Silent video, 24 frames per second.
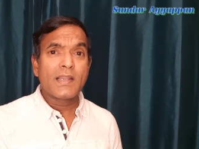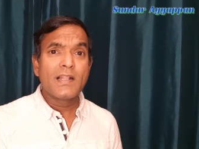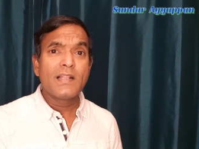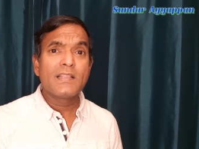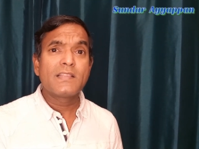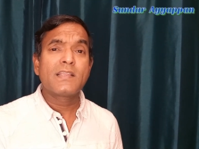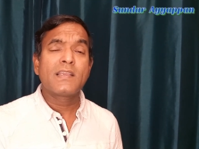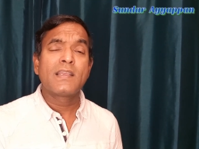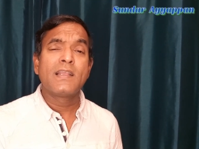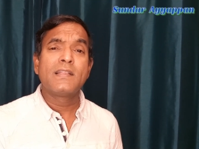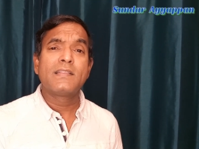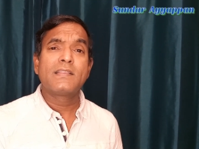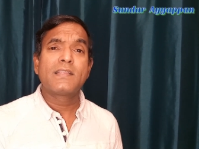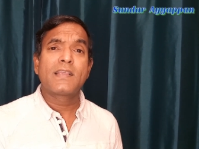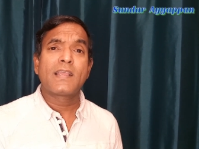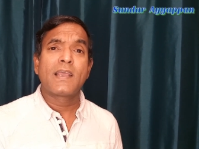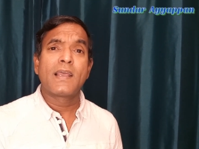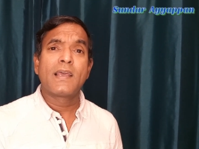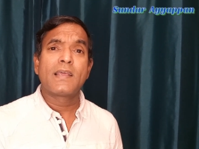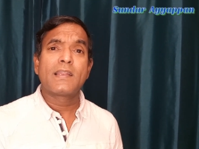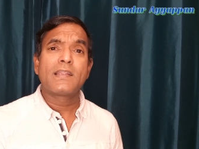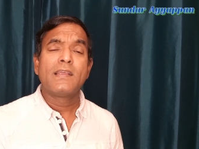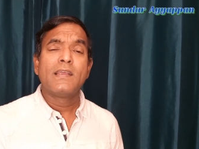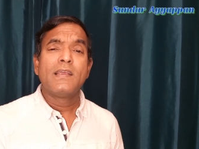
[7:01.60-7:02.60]
adult
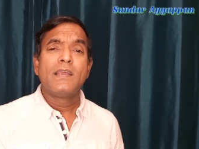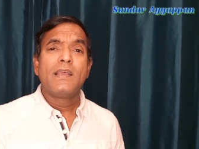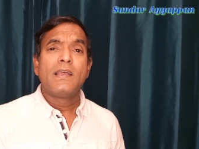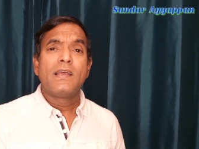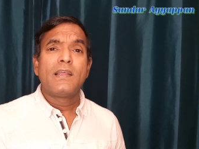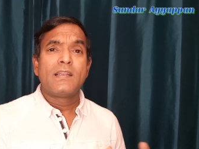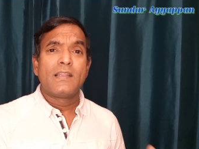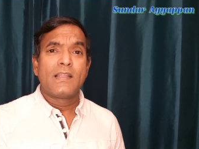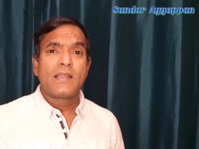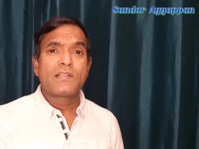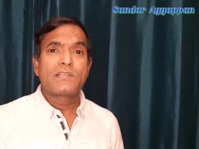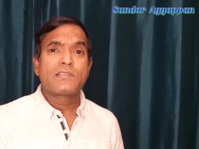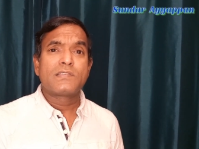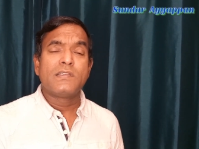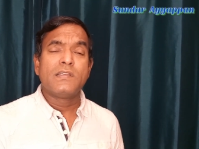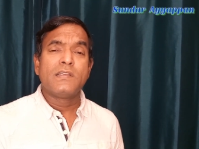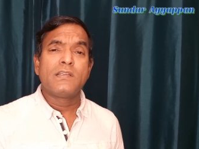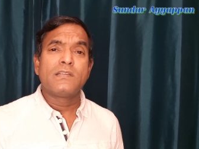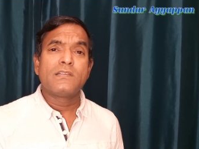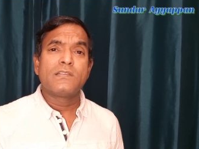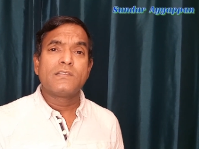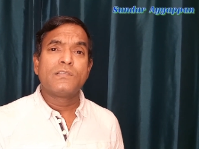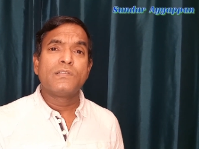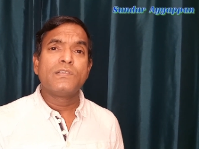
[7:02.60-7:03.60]
healthcare,
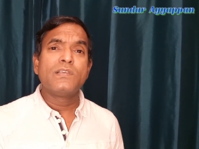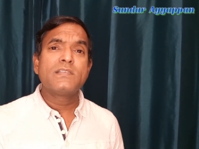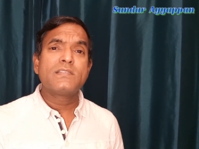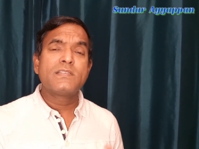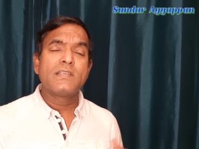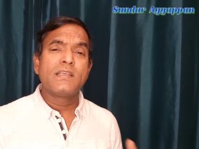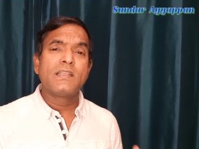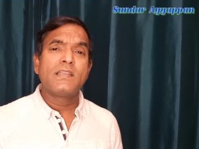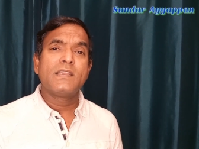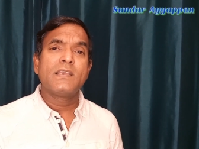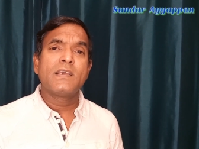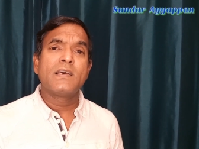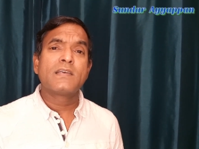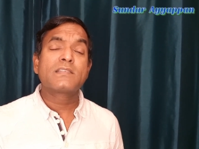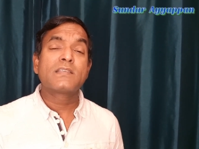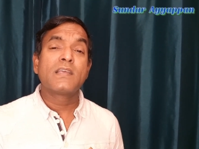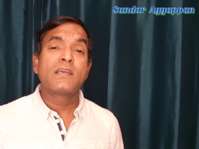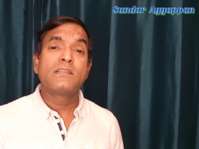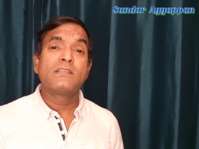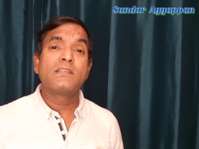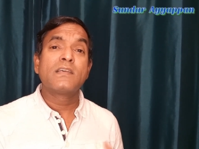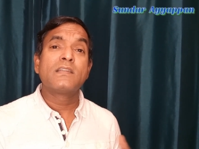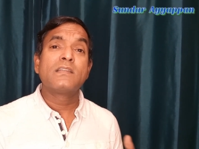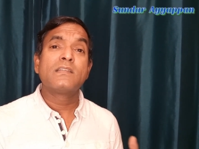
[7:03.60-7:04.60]
nursing, these areas,
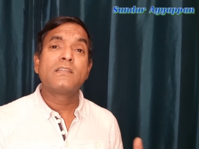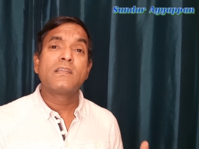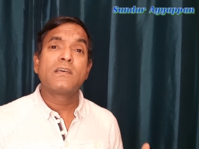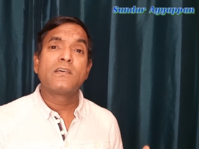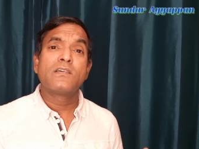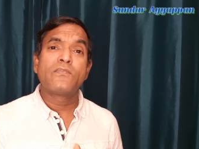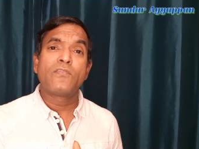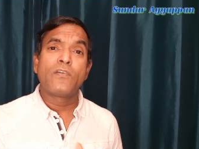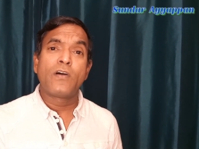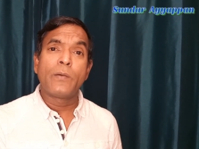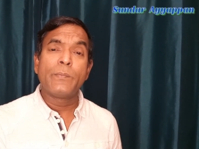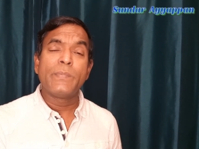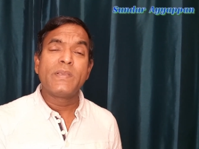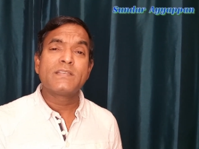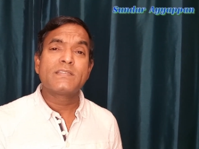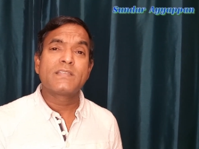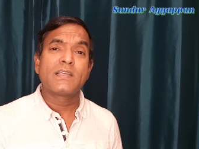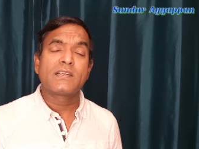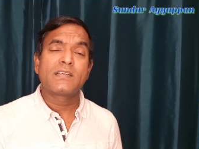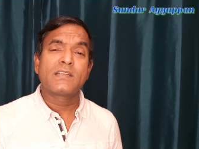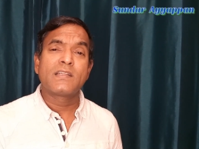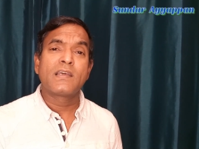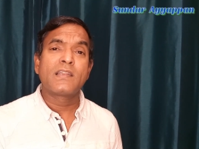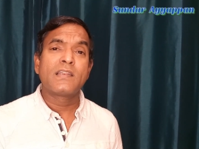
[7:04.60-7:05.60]
and then the farming
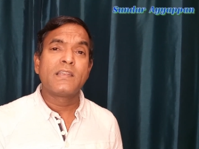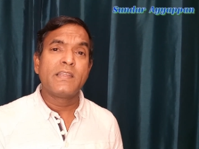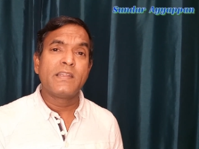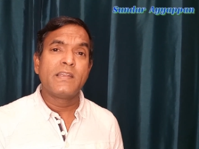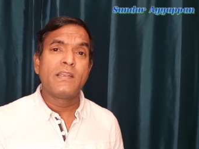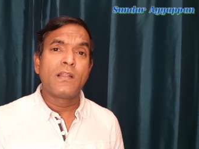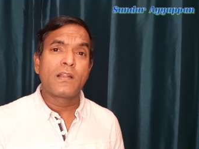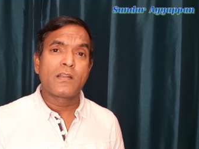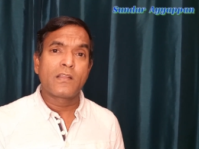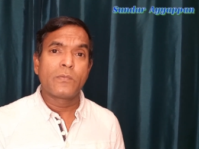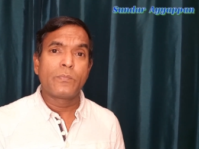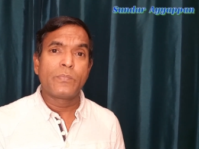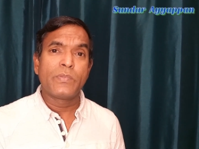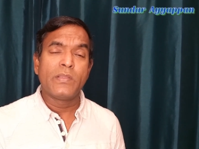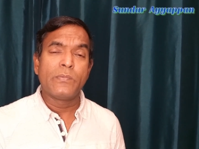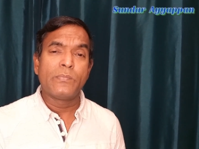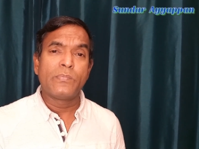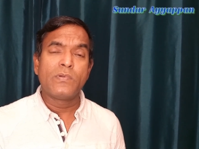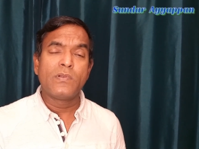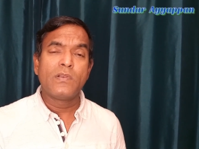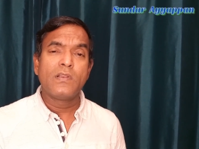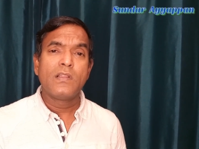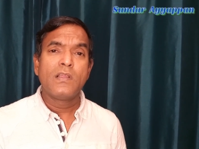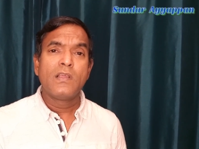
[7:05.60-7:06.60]
sector need a lot of
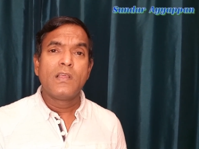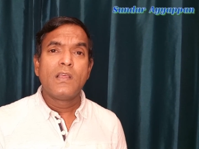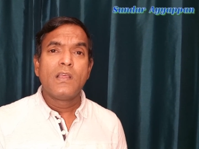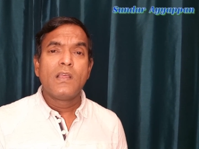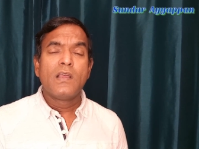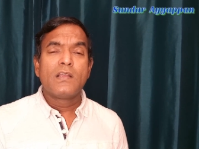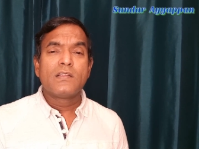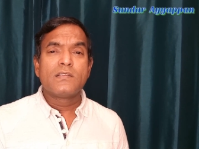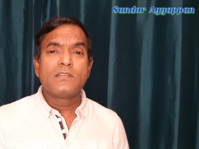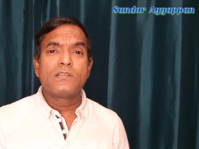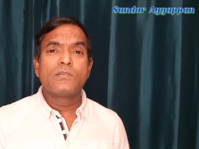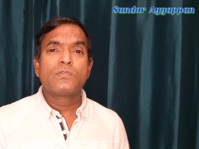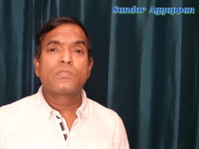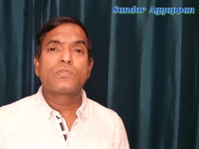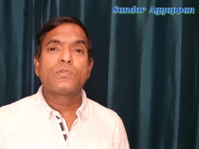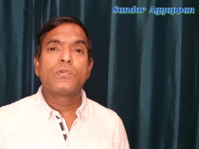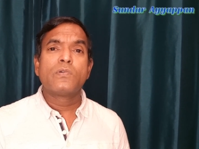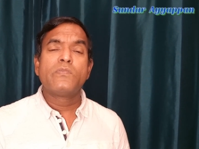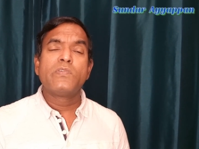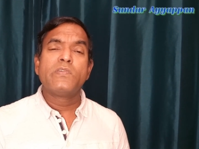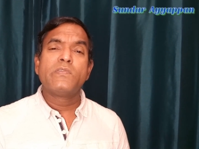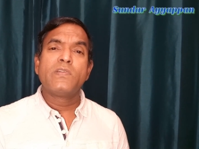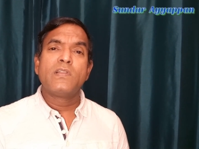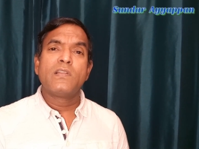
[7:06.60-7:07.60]
people.
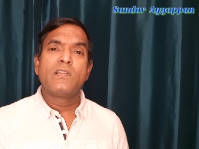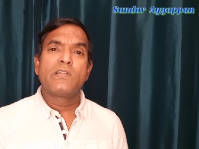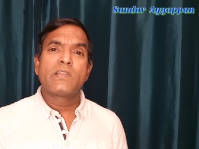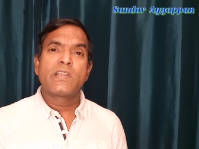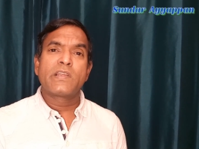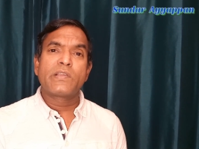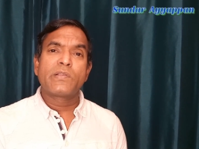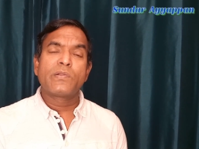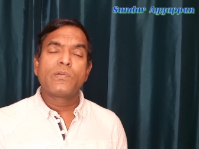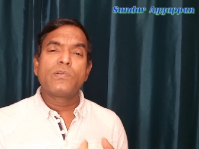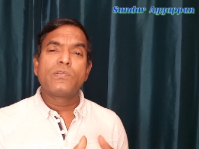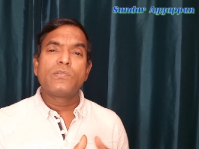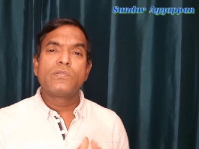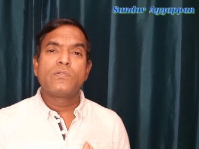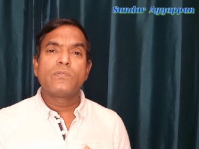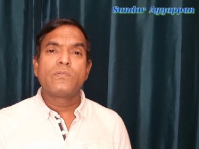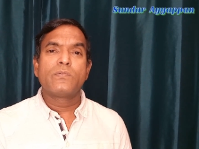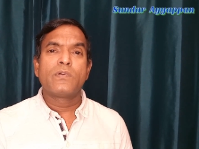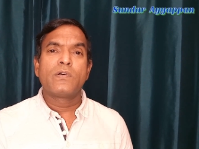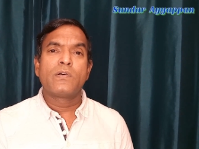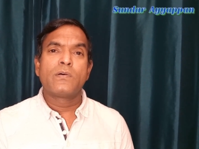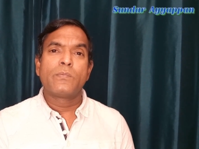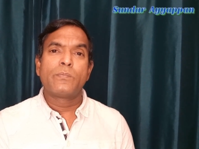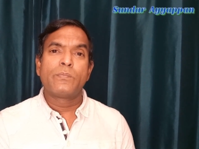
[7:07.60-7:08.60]
So we will recruit
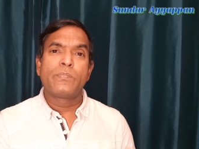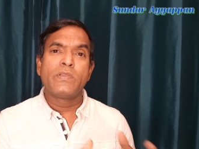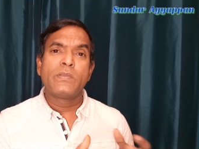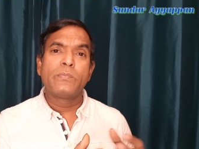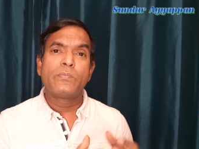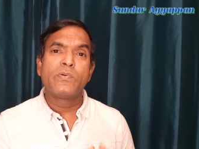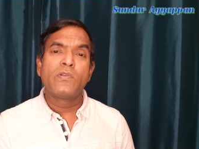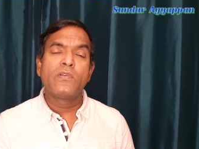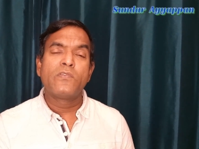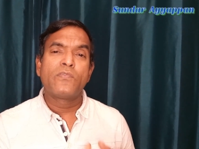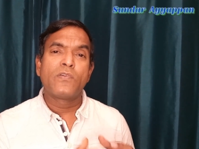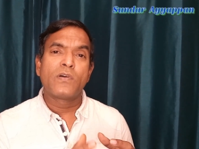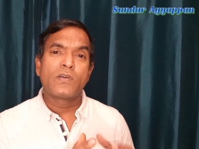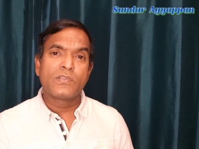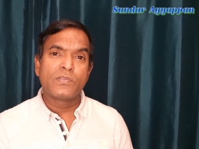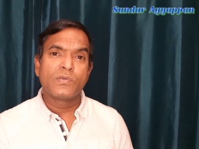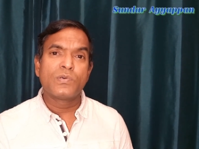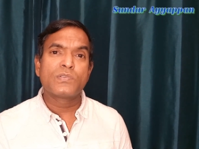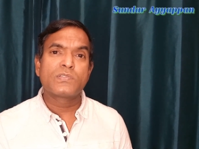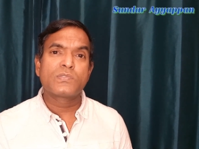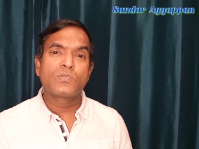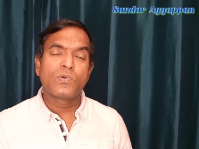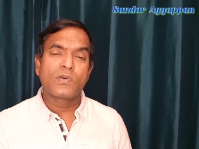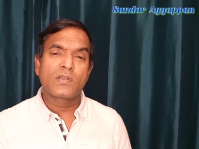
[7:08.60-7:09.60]
people for
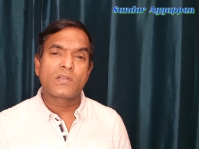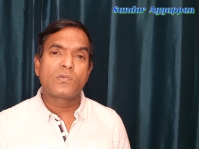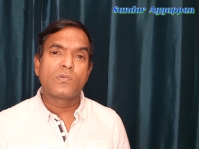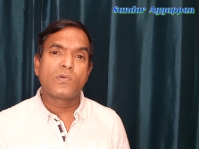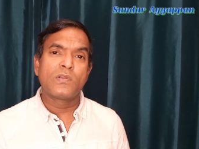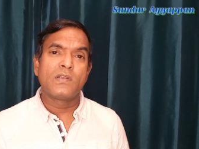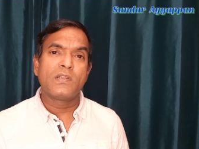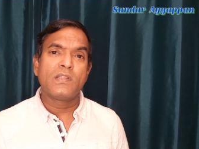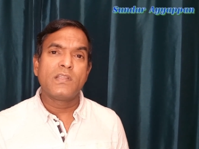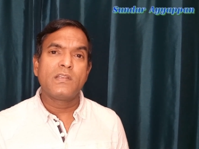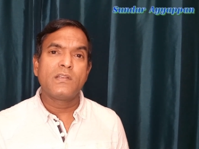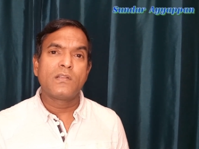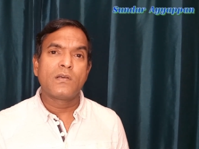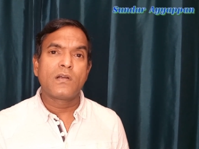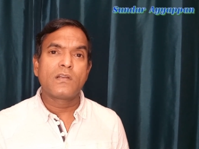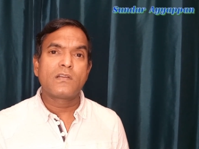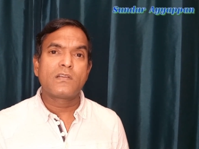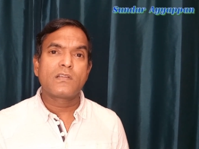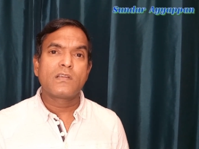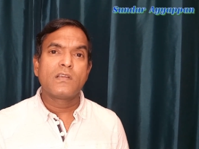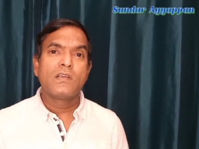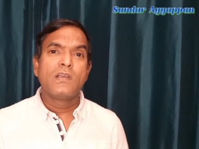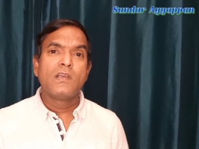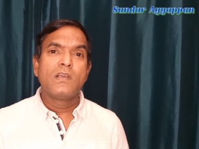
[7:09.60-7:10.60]
those work only,
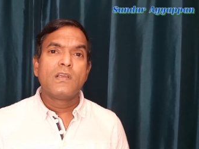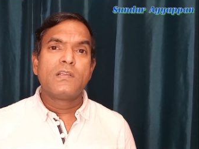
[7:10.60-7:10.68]
not